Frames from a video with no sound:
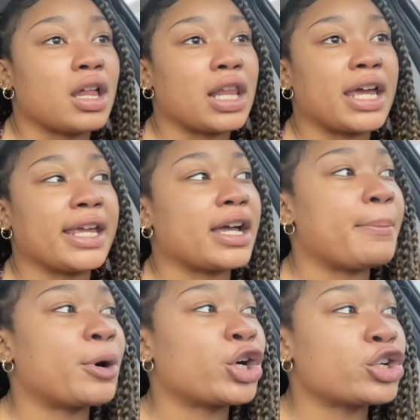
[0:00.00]
like
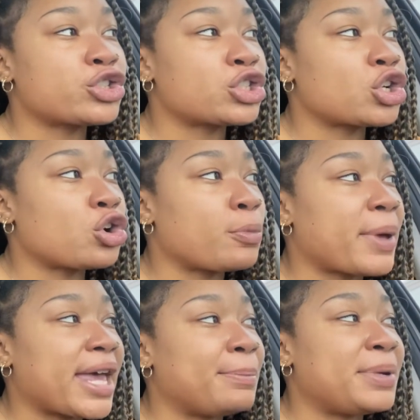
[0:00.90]
a personal
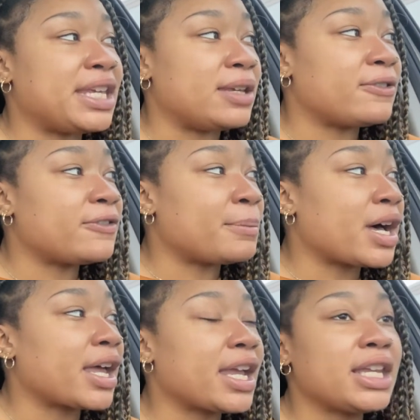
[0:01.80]
pet peeve of
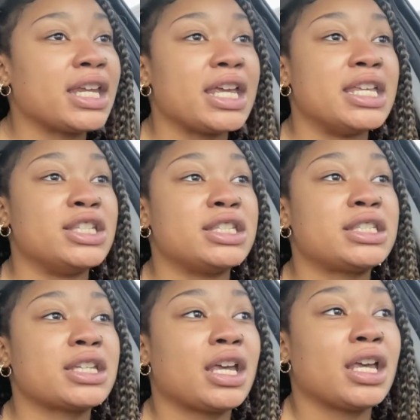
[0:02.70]
mine
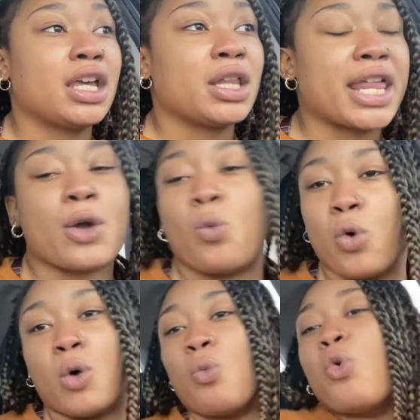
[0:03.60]
is like
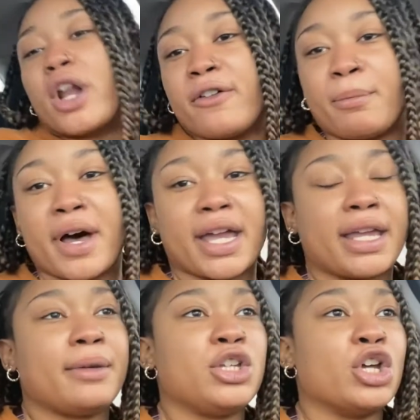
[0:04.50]
what well, one of
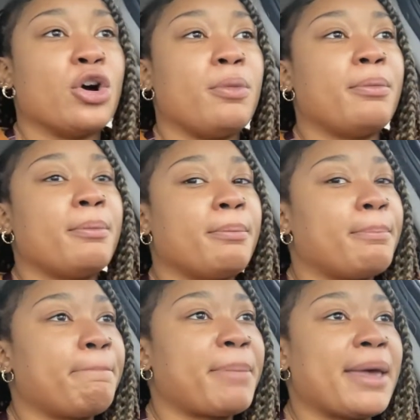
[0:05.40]
my you know
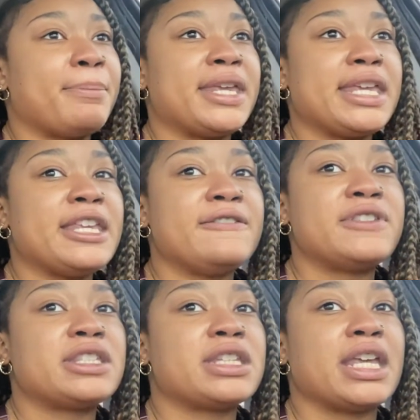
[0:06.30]
pet
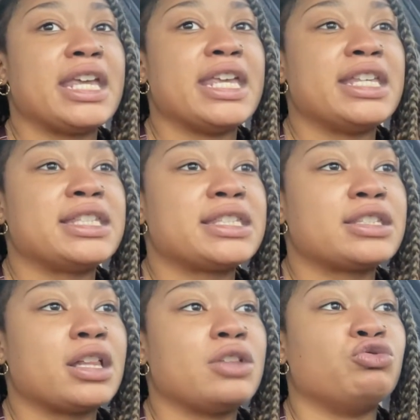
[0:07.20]
peeves
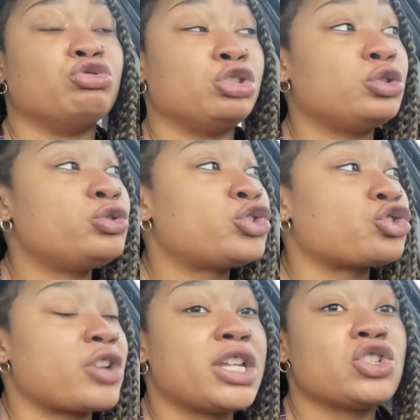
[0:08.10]
is rude
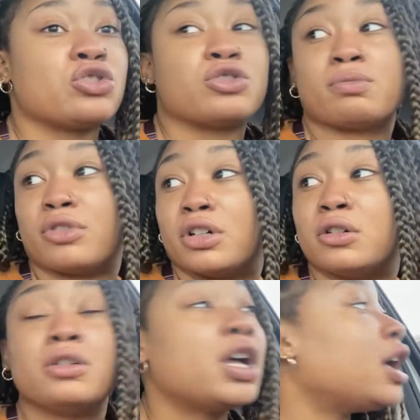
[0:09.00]
strangers
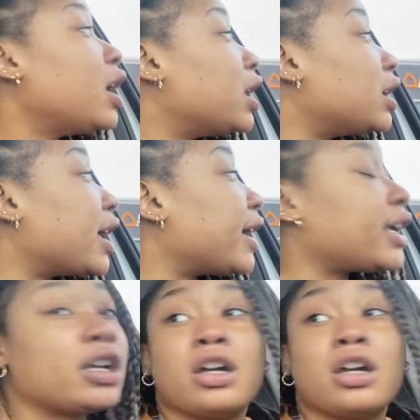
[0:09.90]
bro like